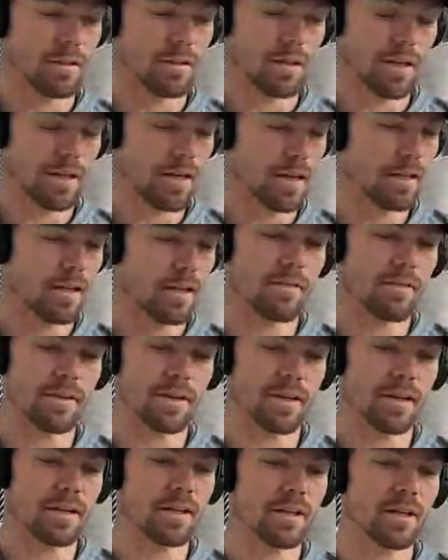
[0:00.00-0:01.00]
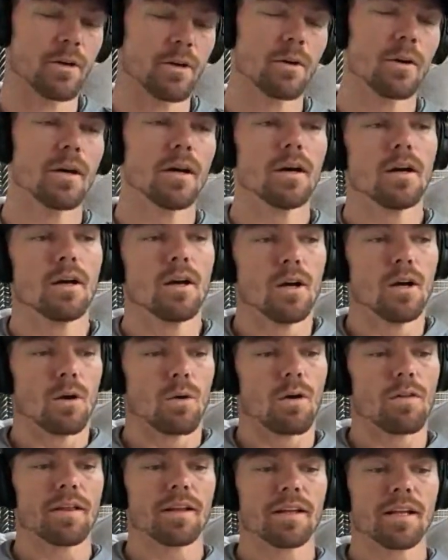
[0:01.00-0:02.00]
I love it. And, you know,
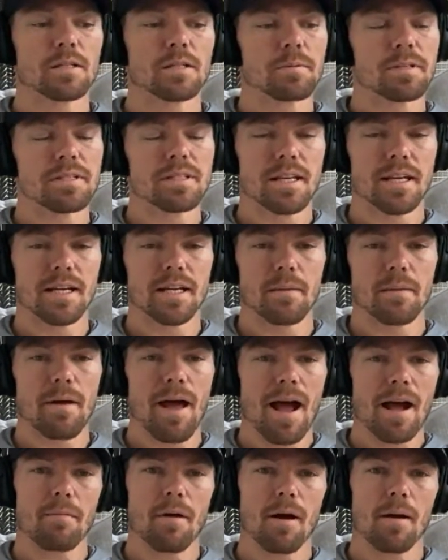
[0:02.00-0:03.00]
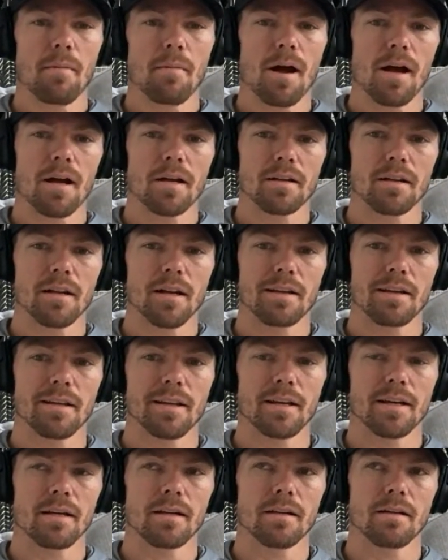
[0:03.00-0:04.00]
one thing that's been sitting in the back of my mind that I
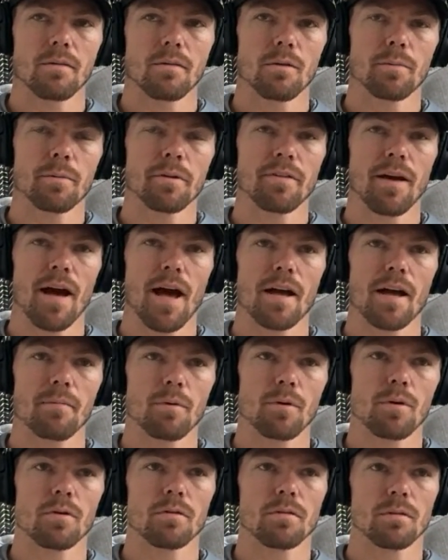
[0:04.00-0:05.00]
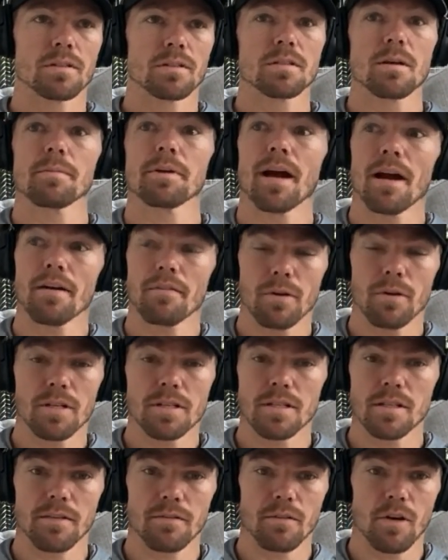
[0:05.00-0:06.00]
think would be valuable, and something I've
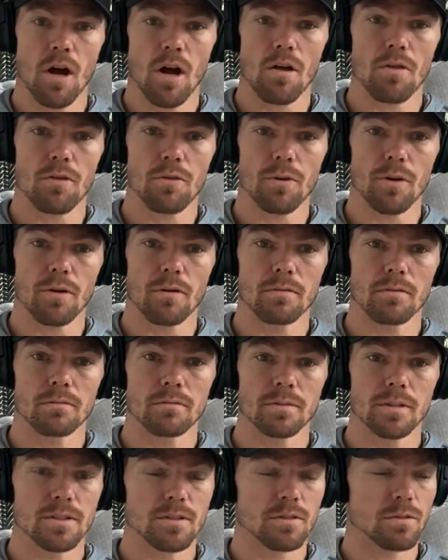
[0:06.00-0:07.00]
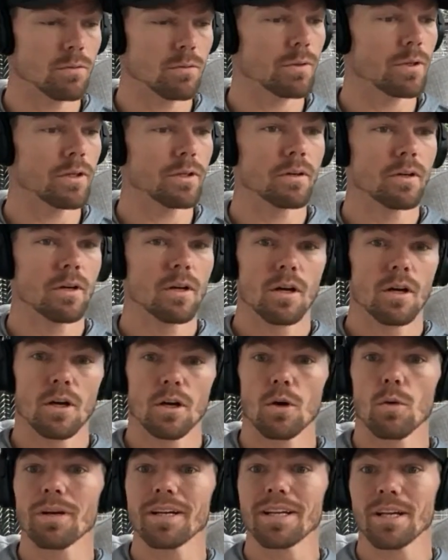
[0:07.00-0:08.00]
recently gone through, is that we
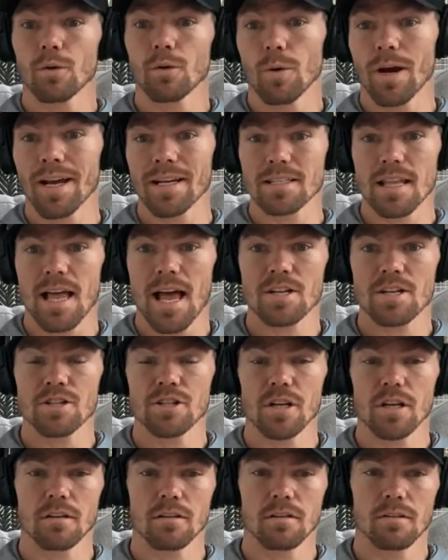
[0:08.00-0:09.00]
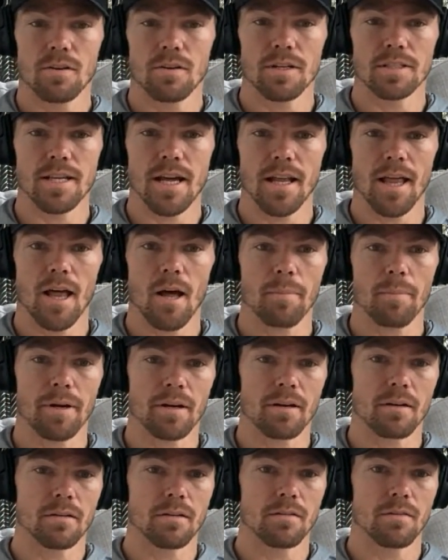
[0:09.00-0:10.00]
did a raise last year for
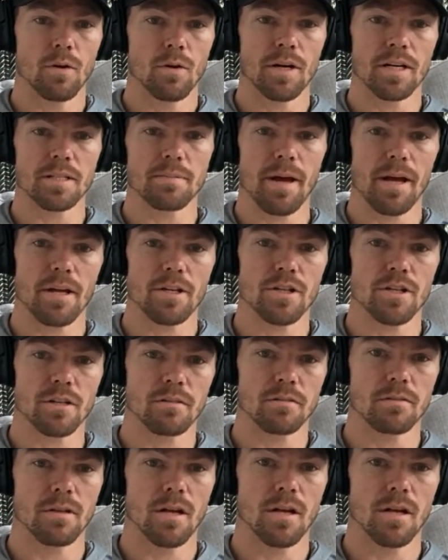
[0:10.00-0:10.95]
telehelping for expansion.